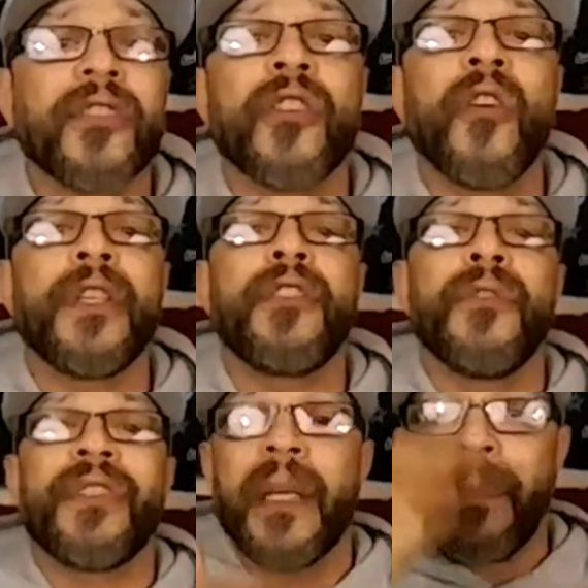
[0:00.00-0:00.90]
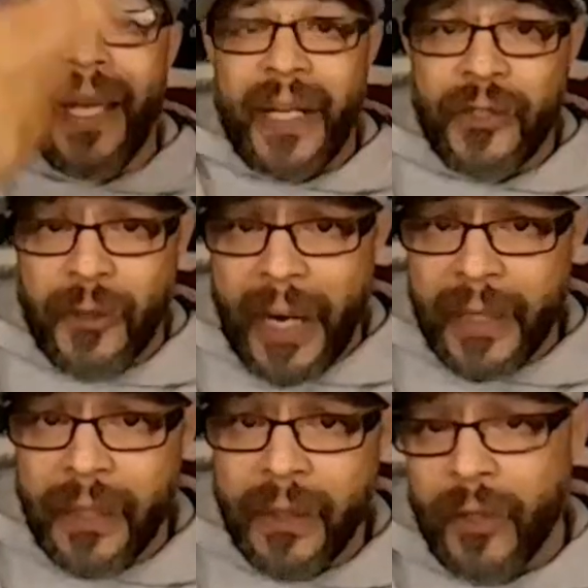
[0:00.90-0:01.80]
you're also going to skip ahead a
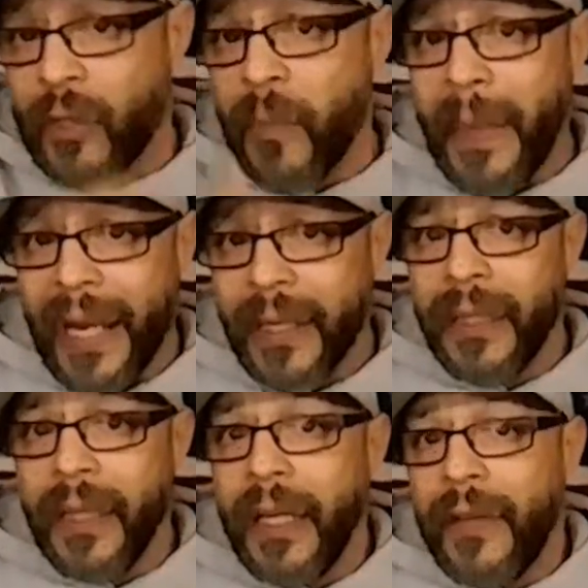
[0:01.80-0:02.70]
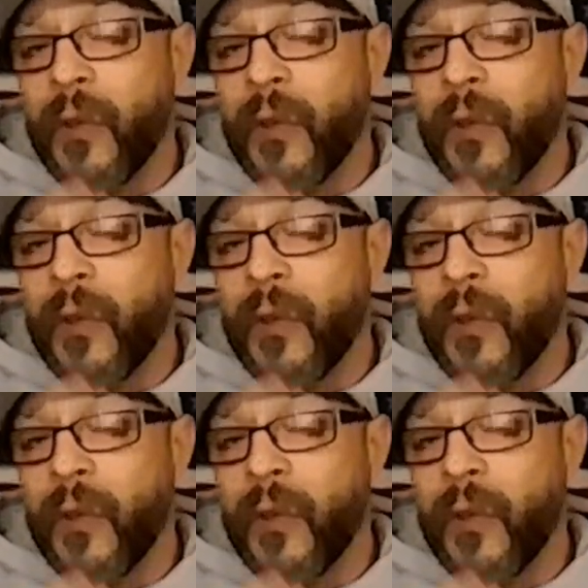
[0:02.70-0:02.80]
track or go back.